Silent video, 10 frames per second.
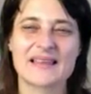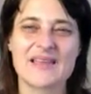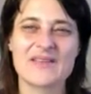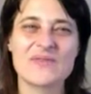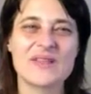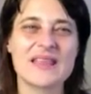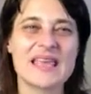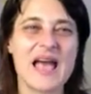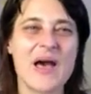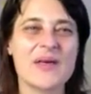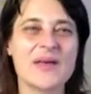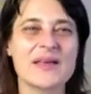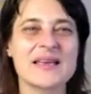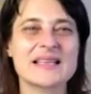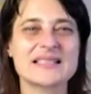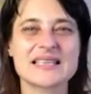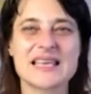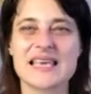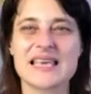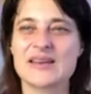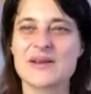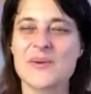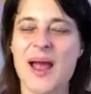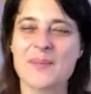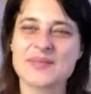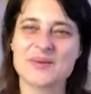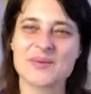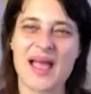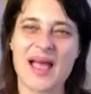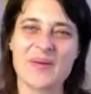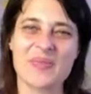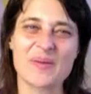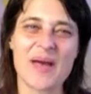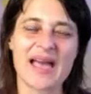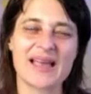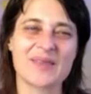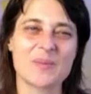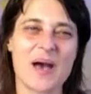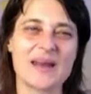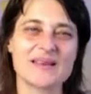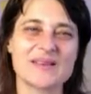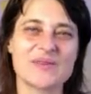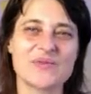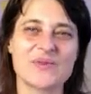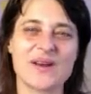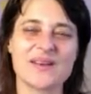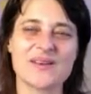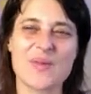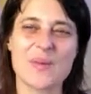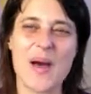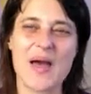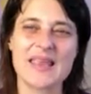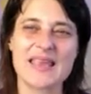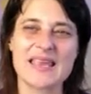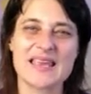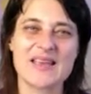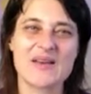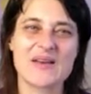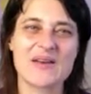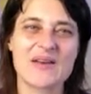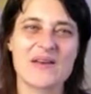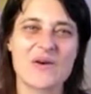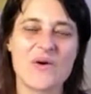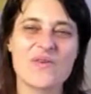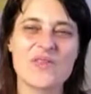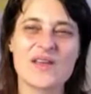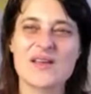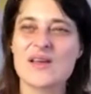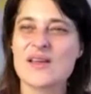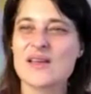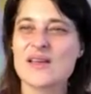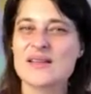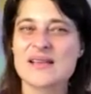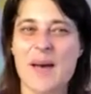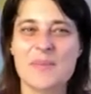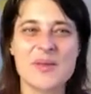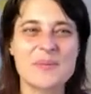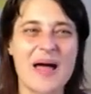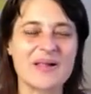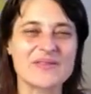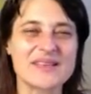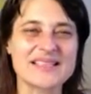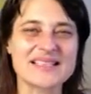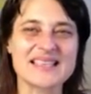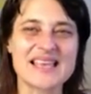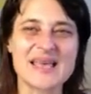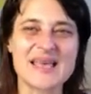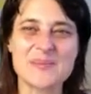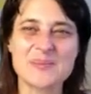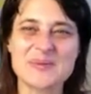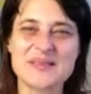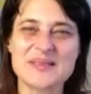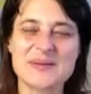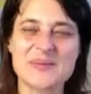And feeling how the skin wraps around the back of the body to the front of the body, over the top of the pelvis into the hips.